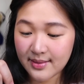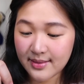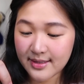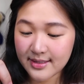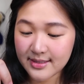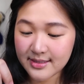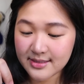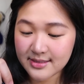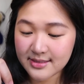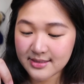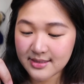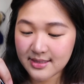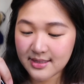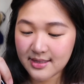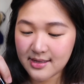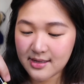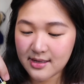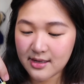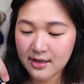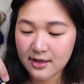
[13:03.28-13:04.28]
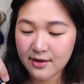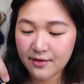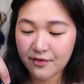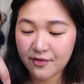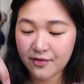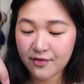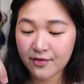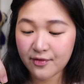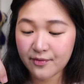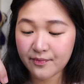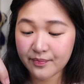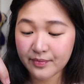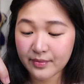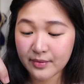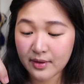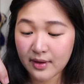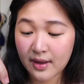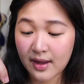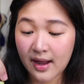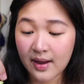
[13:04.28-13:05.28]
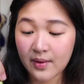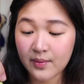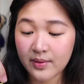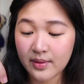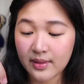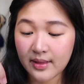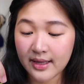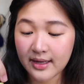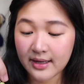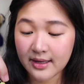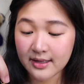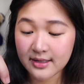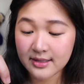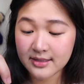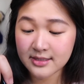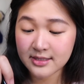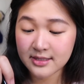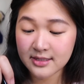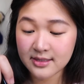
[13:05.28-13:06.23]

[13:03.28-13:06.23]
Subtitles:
let's see if I will like it.